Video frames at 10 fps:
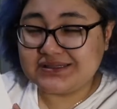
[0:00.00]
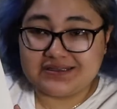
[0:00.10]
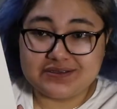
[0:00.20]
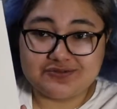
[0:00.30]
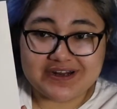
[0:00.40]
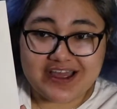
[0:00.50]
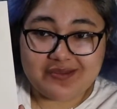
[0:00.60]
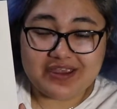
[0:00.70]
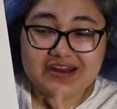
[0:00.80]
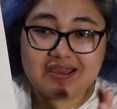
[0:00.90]
this is what I
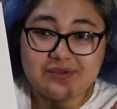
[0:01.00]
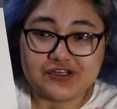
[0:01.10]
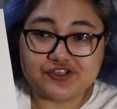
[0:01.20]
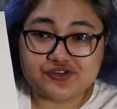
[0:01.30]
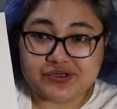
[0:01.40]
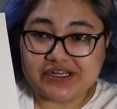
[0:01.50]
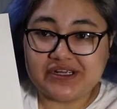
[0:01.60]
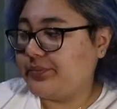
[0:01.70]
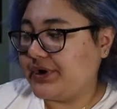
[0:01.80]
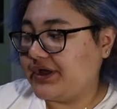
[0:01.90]
made. I made a
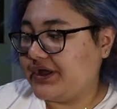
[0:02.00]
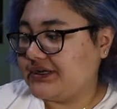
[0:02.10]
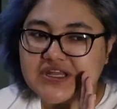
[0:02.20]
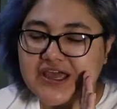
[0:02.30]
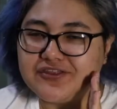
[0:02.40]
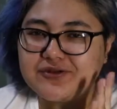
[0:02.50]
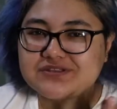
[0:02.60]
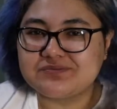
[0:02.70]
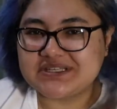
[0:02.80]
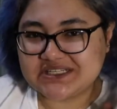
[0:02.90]
tree, but I thought it
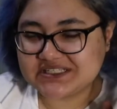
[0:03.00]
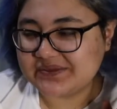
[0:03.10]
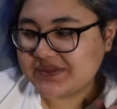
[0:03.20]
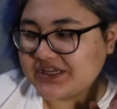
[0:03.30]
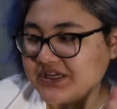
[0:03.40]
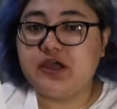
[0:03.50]
was missing something.